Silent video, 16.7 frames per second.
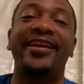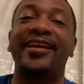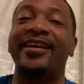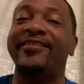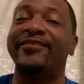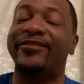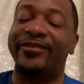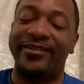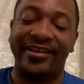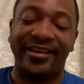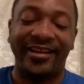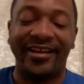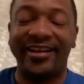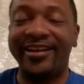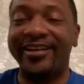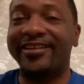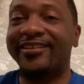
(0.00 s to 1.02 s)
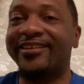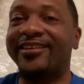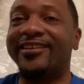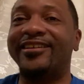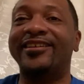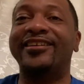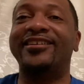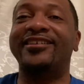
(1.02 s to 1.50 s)
from the
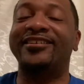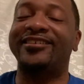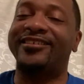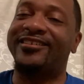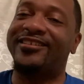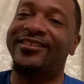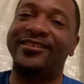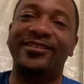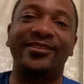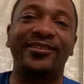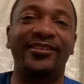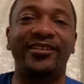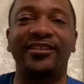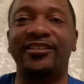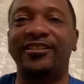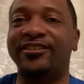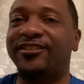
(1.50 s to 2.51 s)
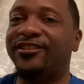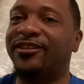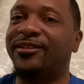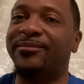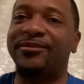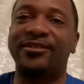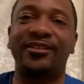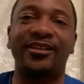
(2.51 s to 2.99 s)
haircut to his jump
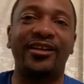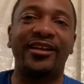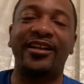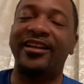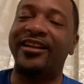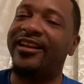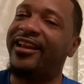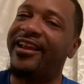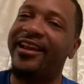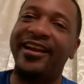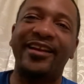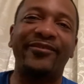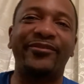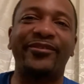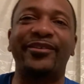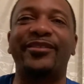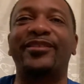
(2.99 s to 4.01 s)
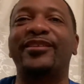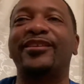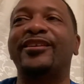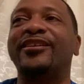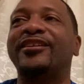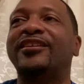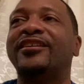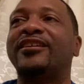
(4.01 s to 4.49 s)
shot,
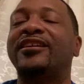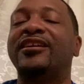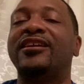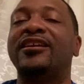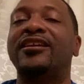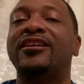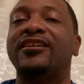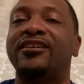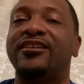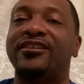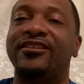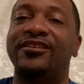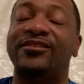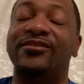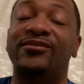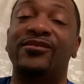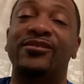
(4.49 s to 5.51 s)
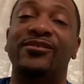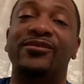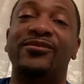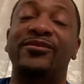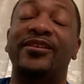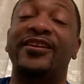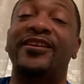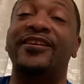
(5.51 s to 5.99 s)
everything,
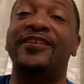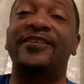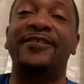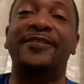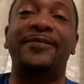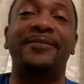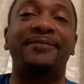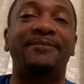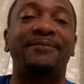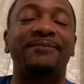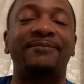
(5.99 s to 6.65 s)
and